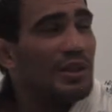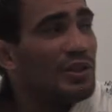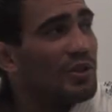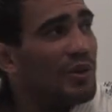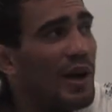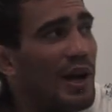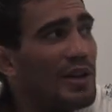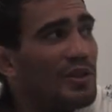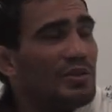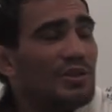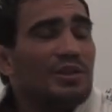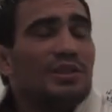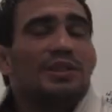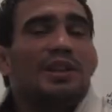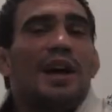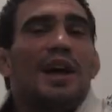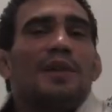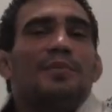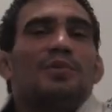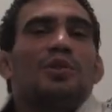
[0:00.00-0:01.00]
the trials this
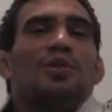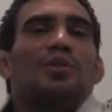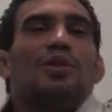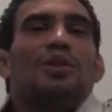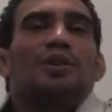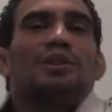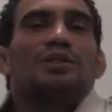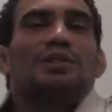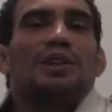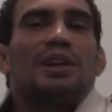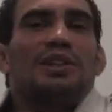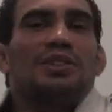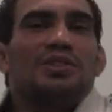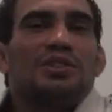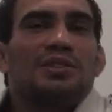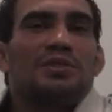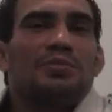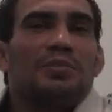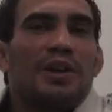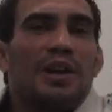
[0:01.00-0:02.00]
time because I
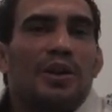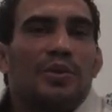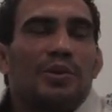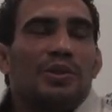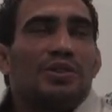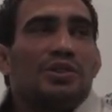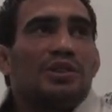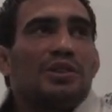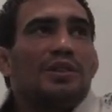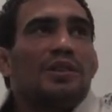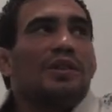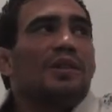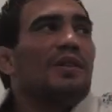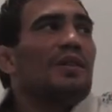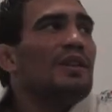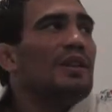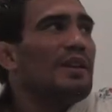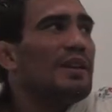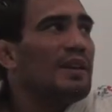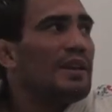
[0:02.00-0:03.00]
just married
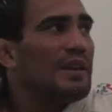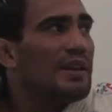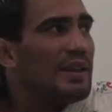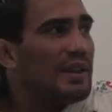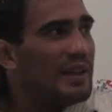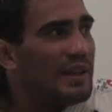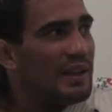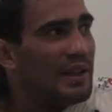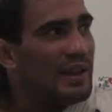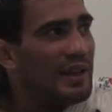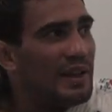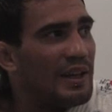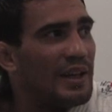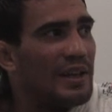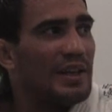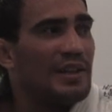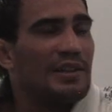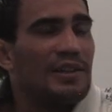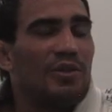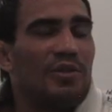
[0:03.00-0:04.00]
and I
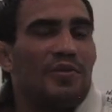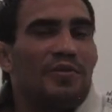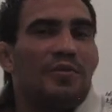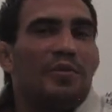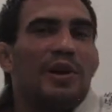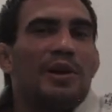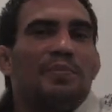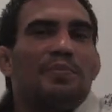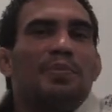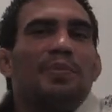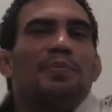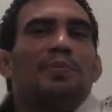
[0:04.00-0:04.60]
entered with my